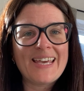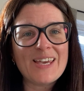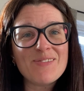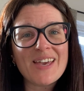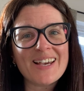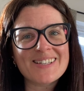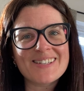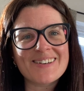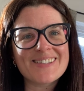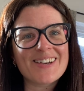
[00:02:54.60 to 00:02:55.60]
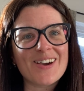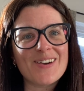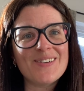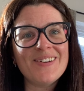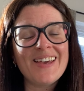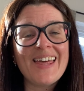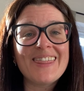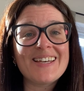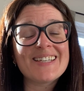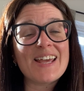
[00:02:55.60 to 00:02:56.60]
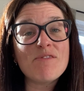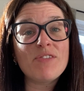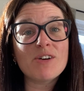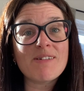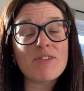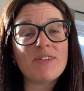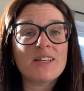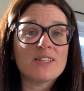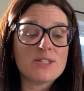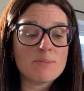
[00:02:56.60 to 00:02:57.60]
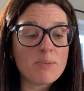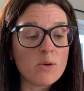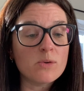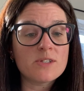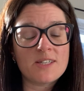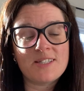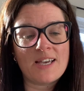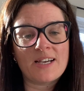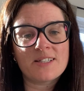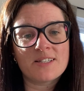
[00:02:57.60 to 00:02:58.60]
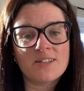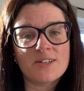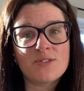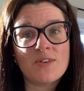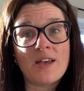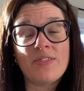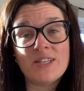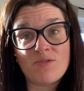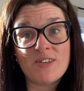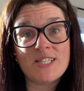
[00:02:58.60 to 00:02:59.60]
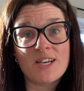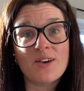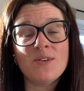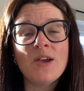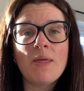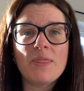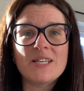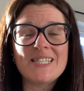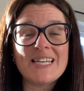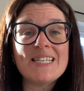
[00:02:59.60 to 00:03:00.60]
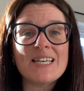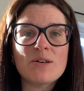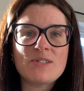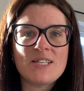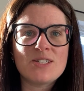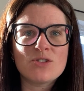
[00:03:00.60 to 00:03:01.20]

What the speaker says: Give the exercise a go. There's an infographic that supports this exercise and this video that details these